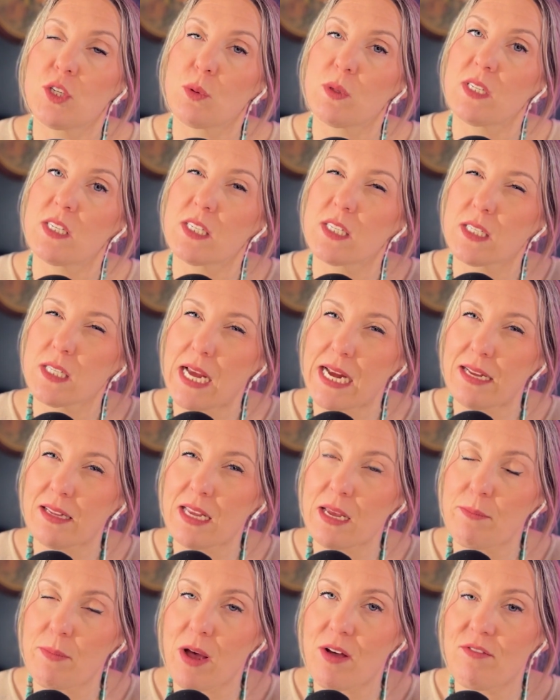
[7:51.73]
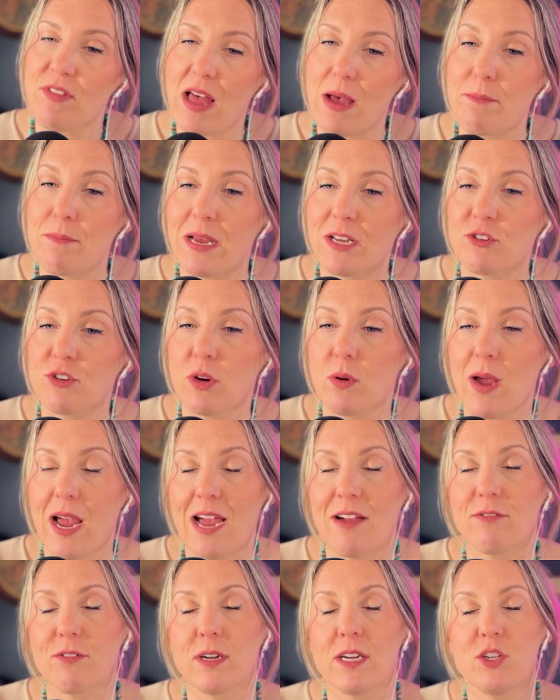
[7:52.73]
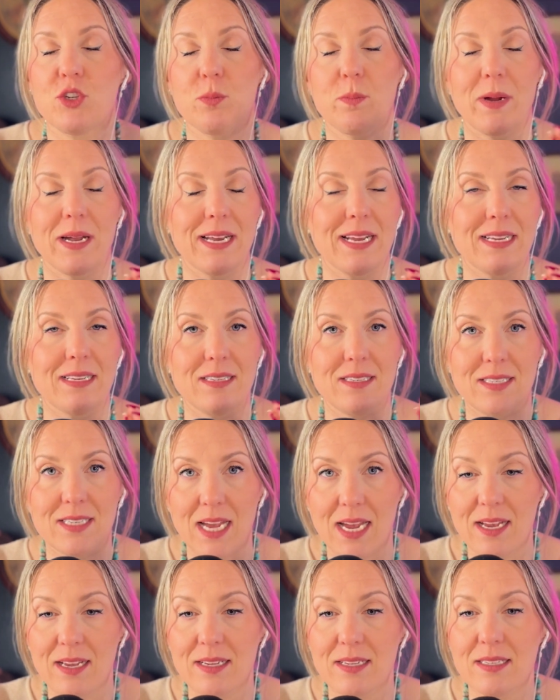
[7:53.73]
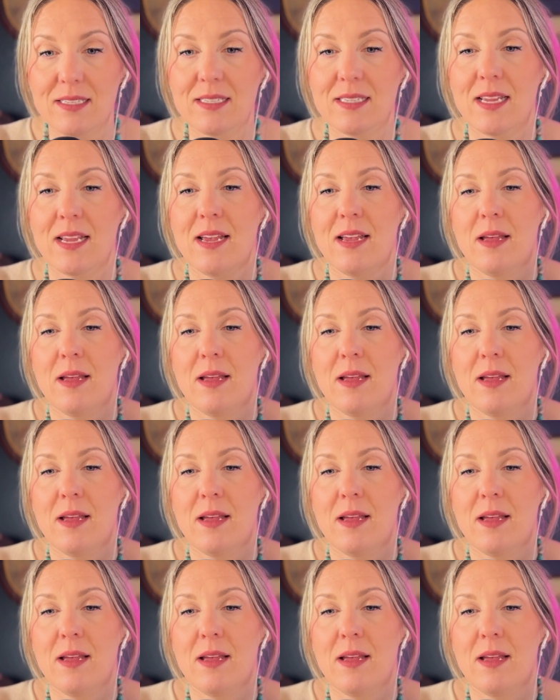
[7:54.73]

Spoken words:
It's slightly above that metro average, but it does